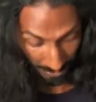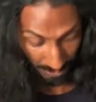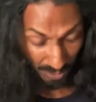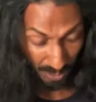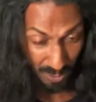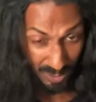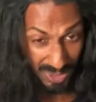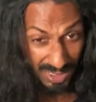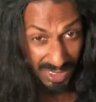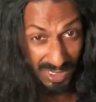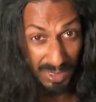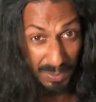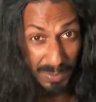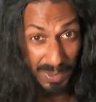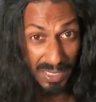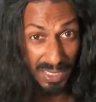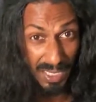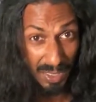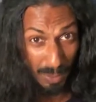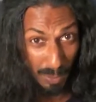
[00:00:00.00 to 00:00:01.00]
No, it doesn't
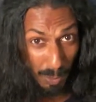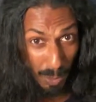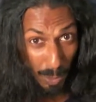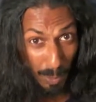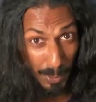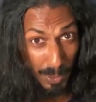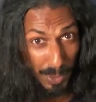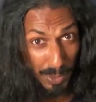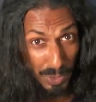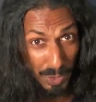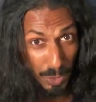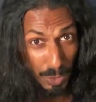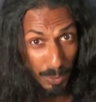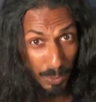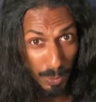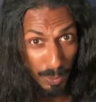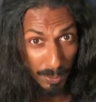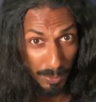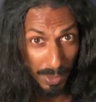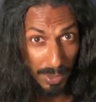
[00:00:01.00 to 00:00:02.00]
spin like a ball bearing
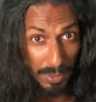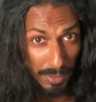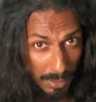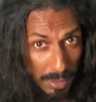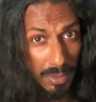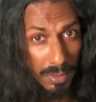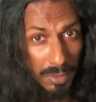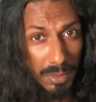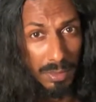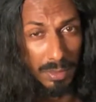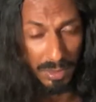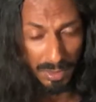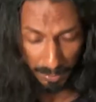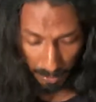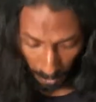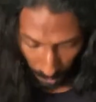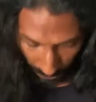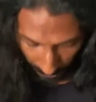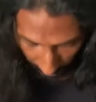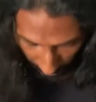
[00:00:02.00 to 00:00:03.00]
turbo, but it's
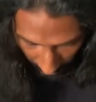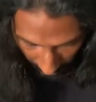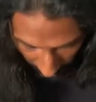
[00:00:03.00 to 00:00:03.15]
ball bearing.